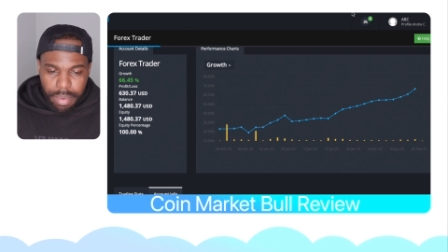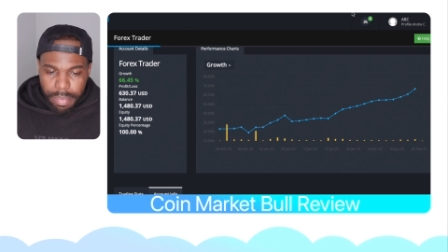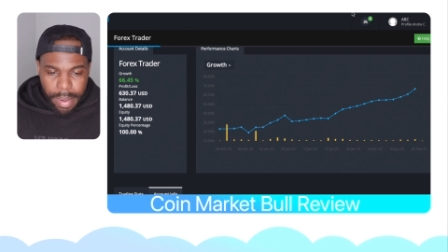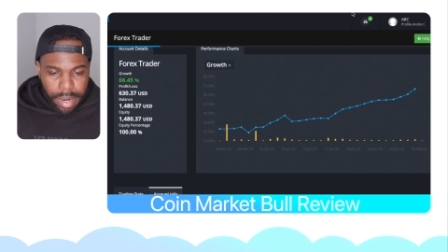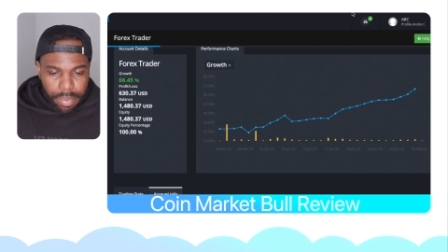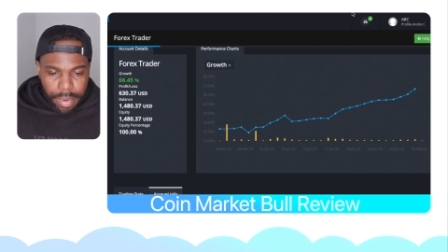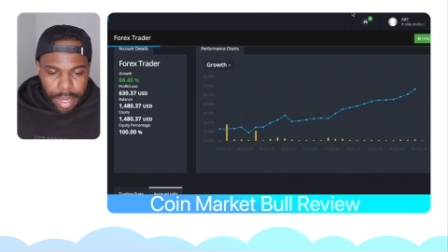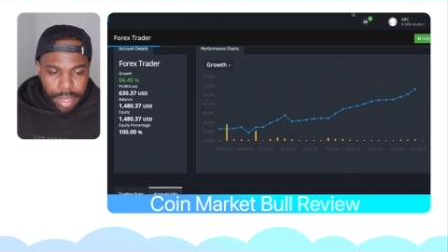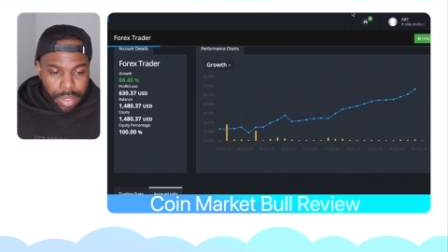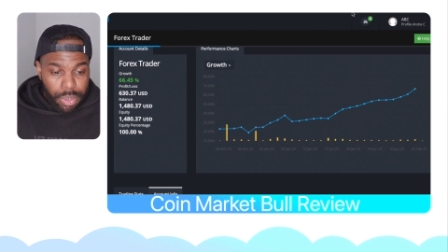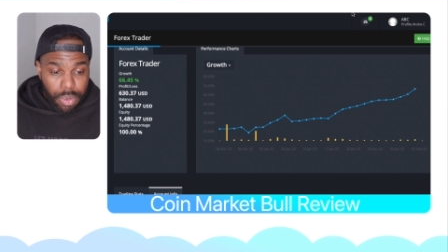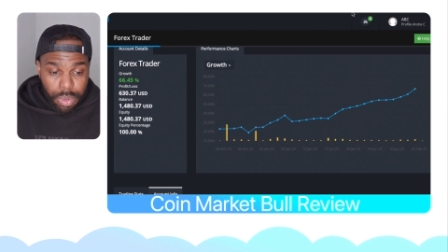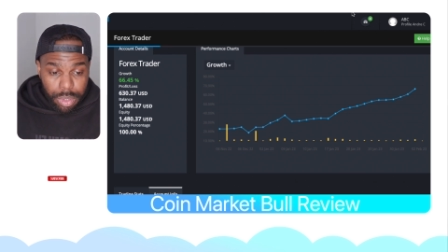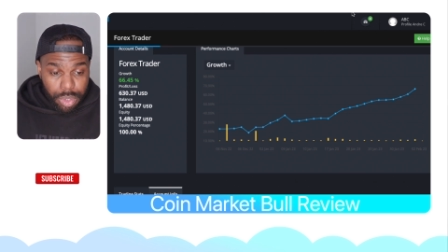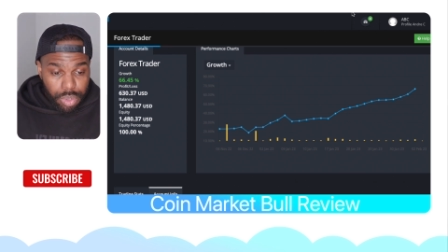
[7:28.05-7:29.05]
By the way,
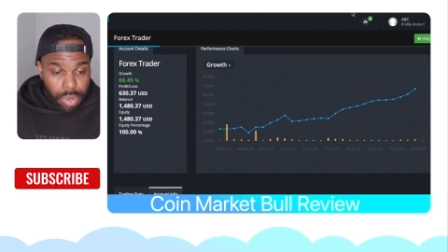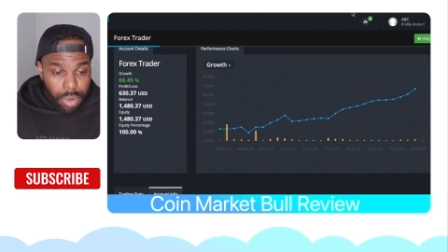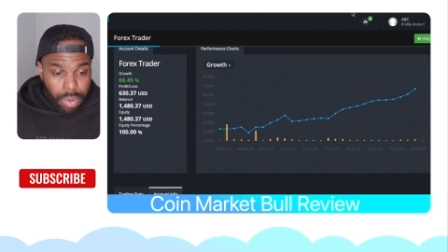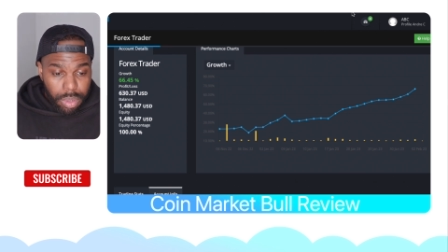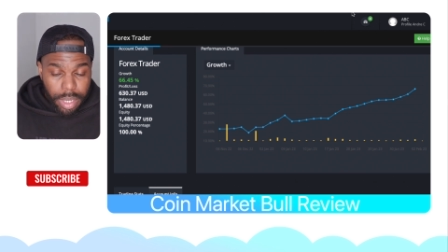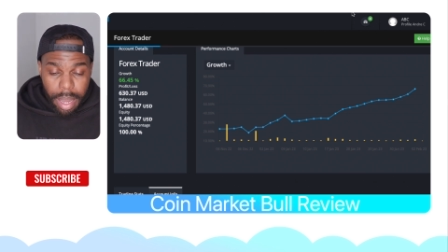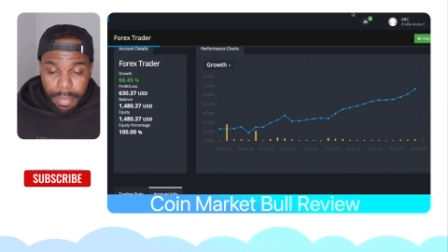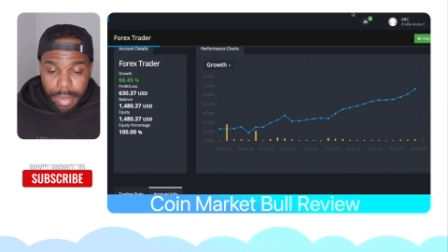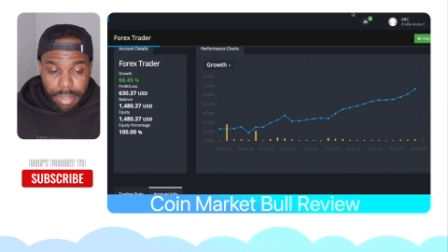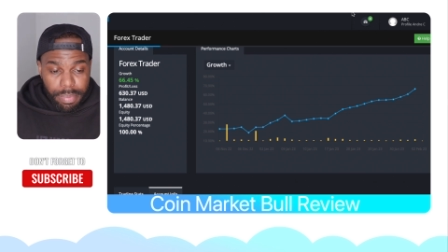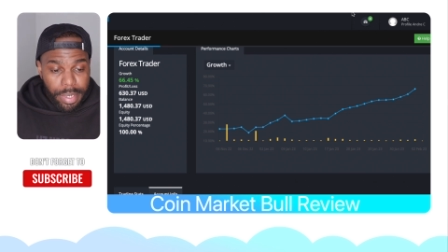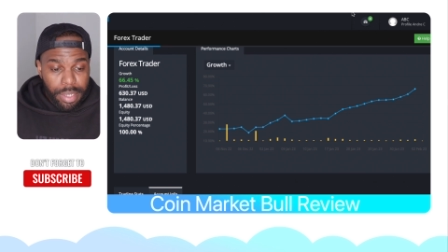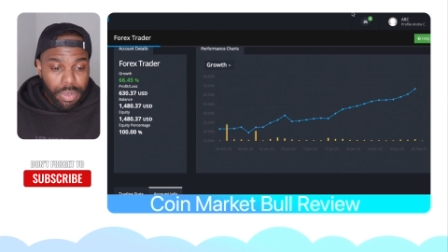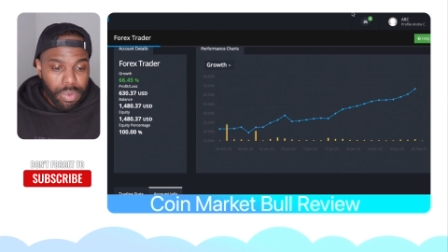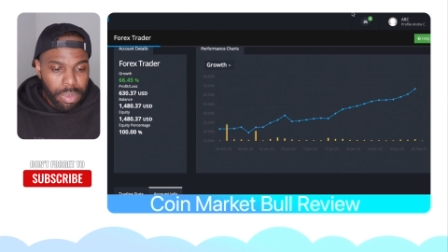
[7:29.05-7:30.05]
you control on how much
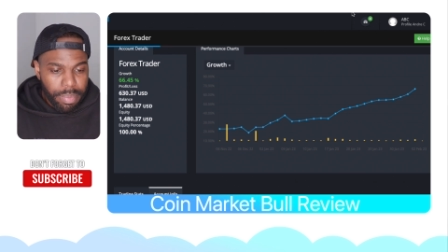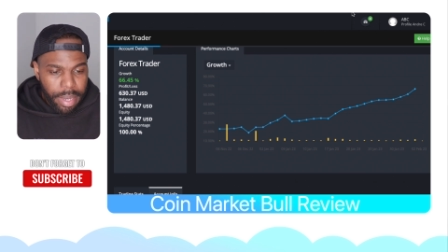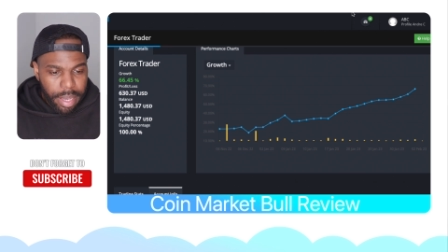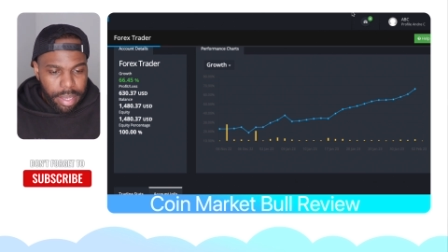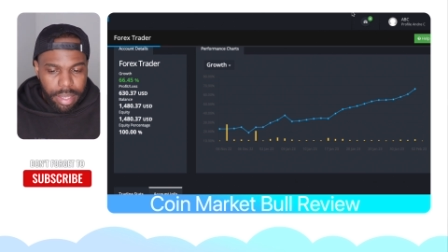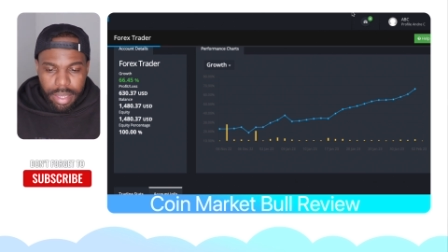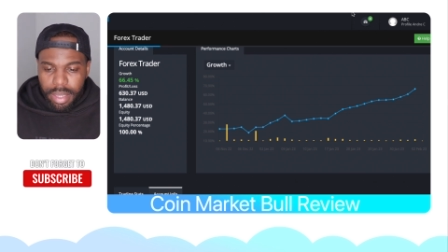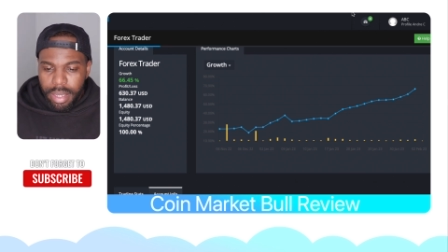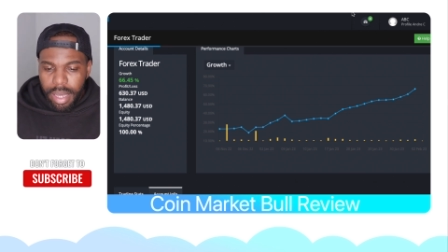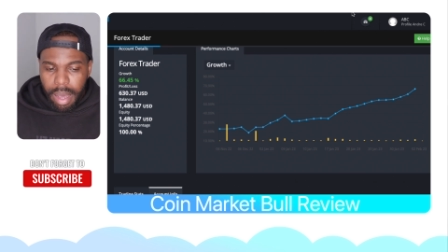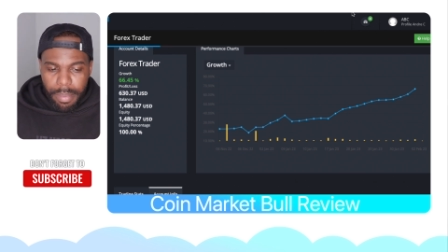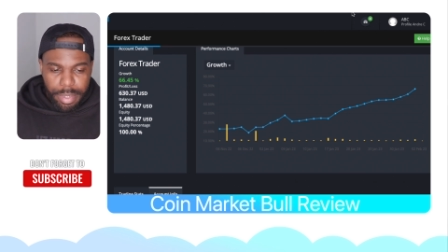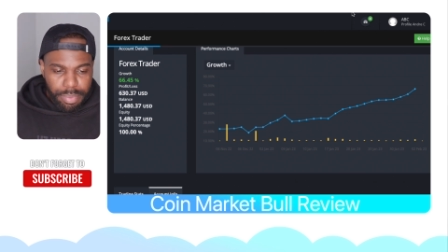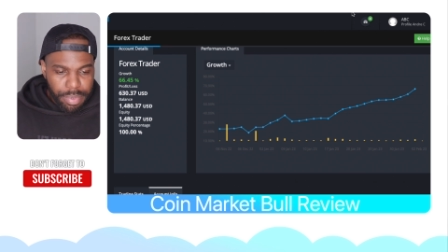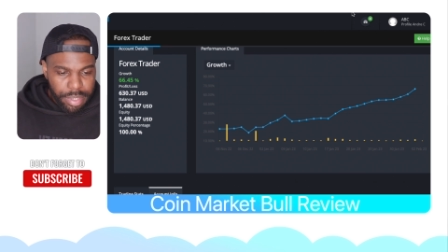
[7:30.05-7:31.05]
money you want to make, how
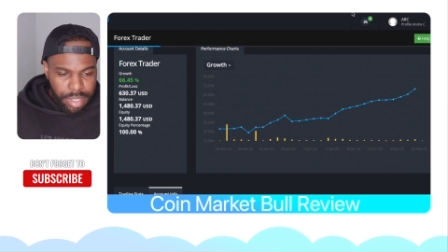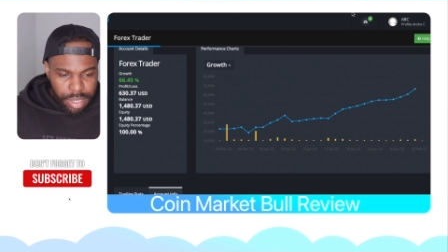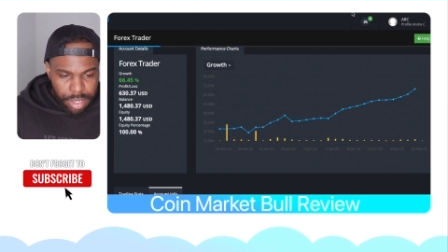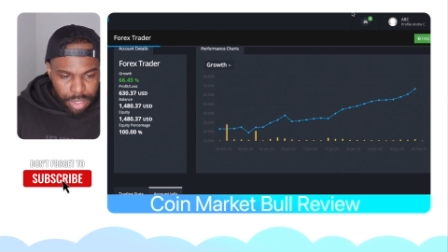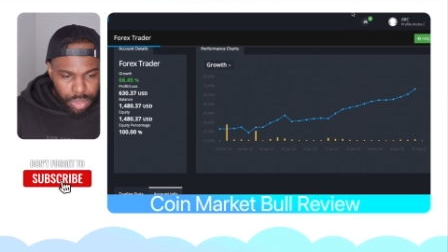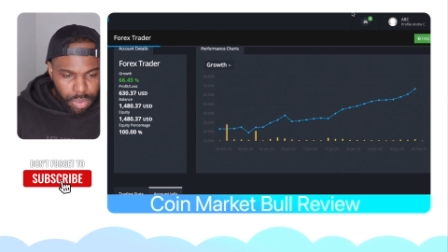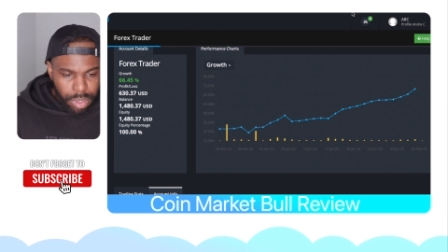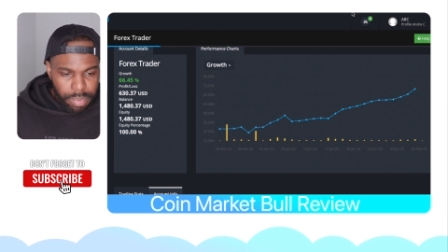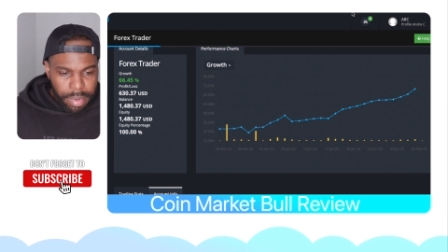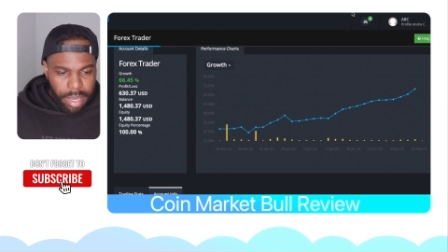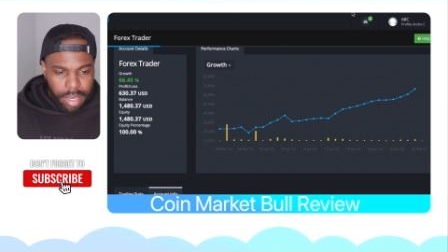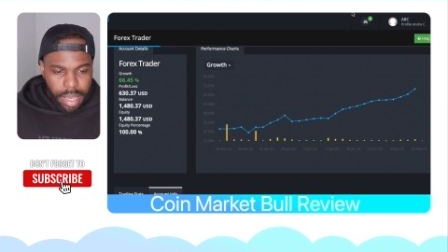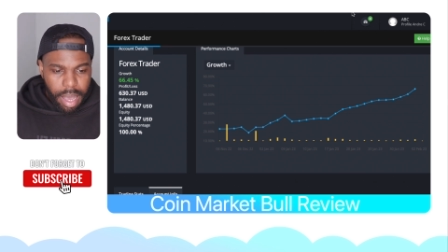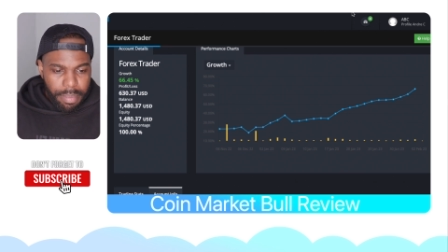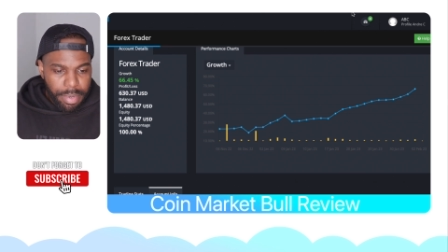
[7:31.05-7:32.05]
much percentage you want to
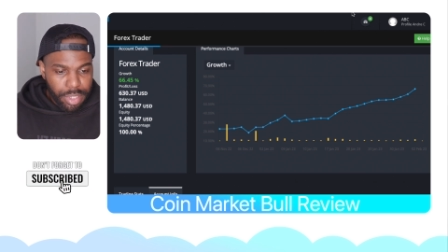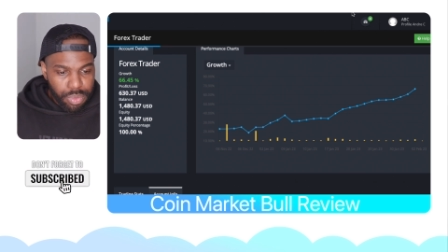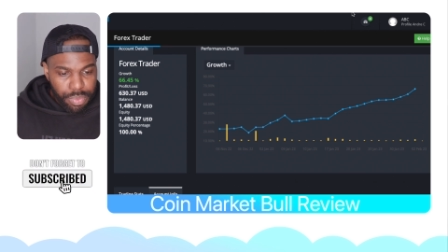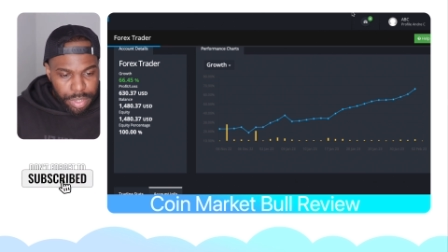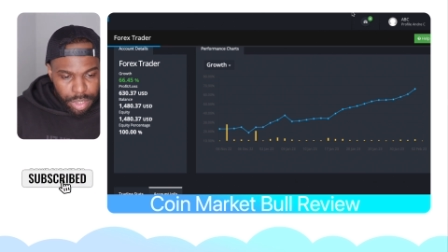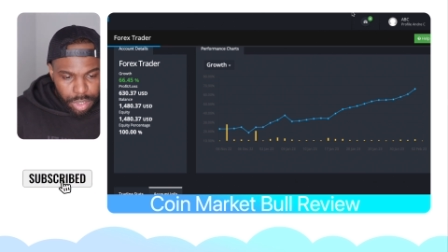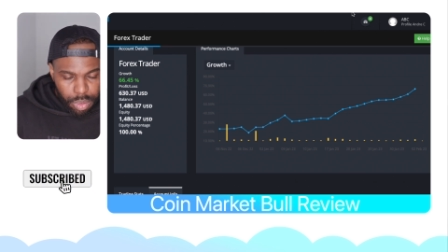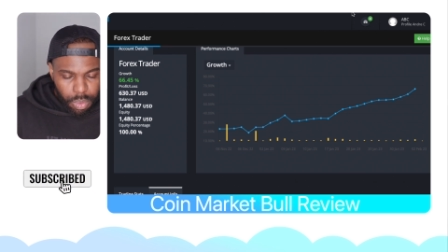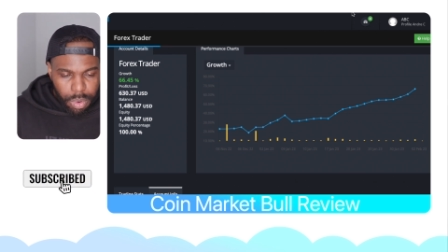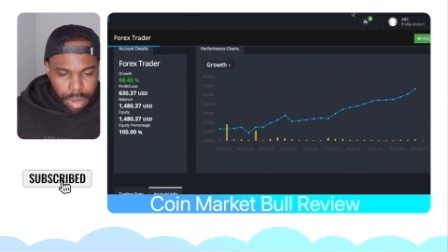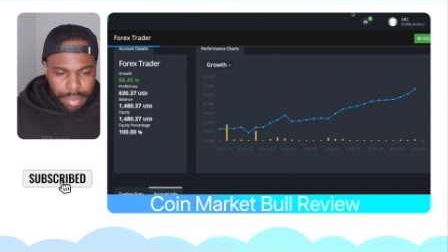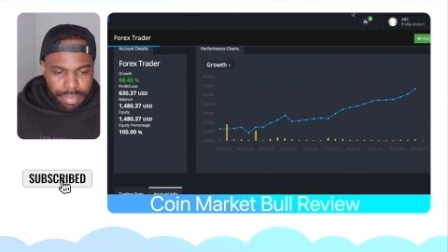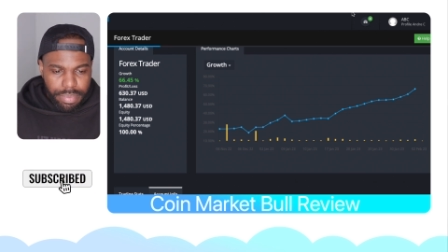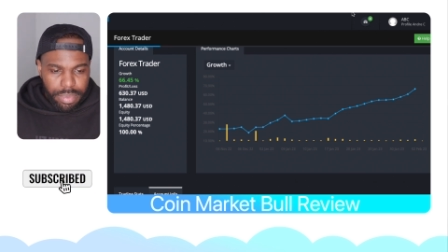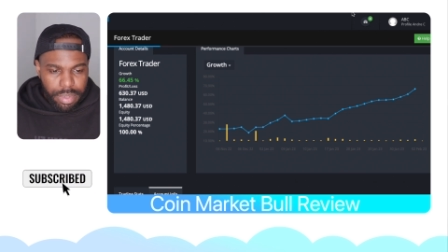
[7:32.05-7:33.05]
make, how much risk you
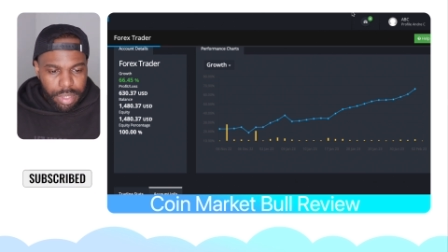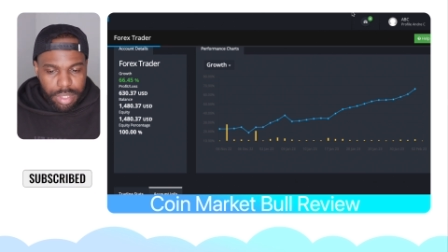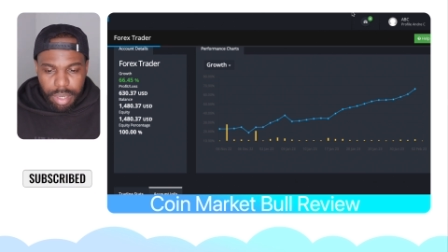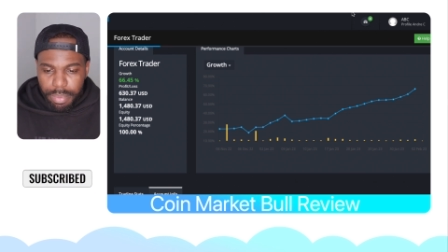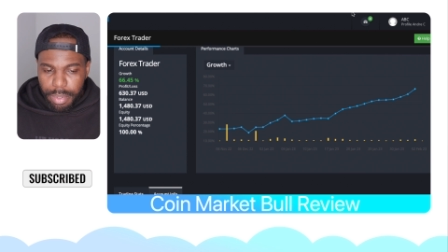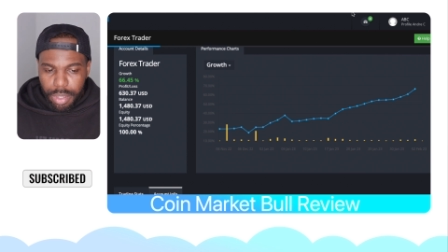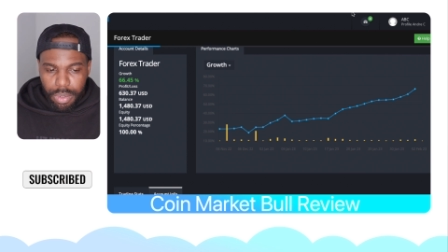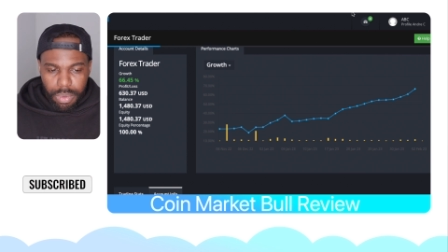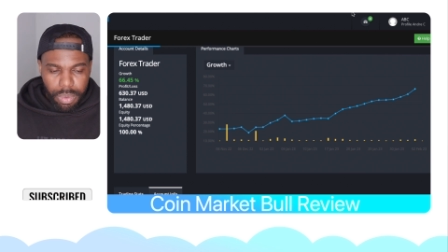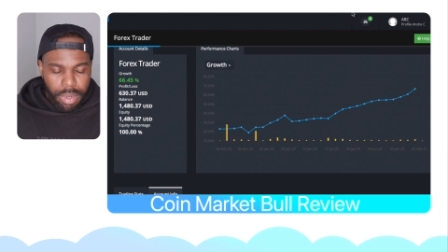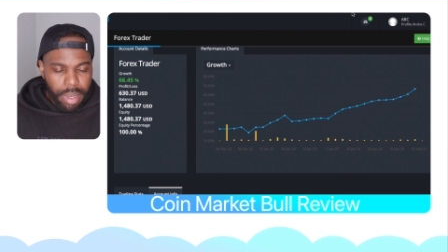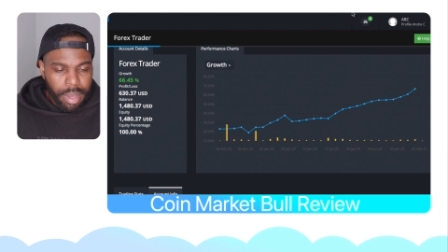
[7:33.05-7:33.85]
want. It's up to you.